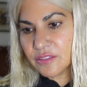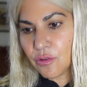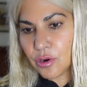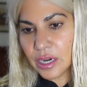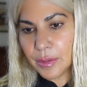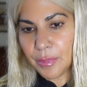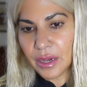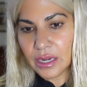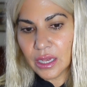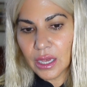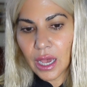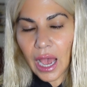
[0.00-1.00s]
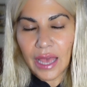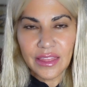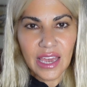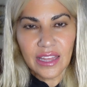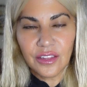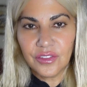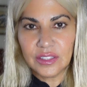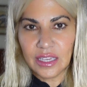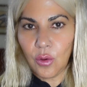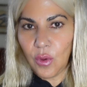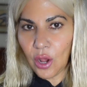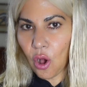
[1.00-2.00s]
for it, but at the end of the day,
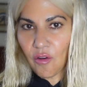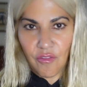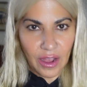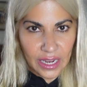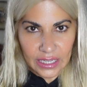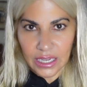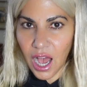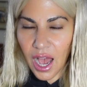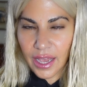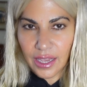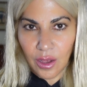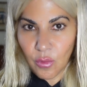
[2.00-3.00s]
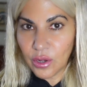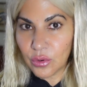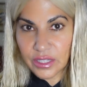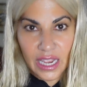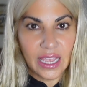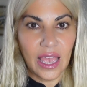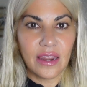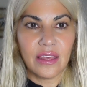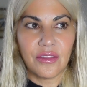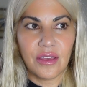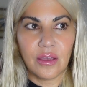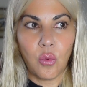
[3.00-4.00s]
we all fucking die and we don't take
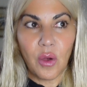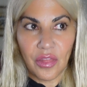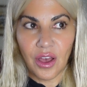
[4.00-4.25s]
anything with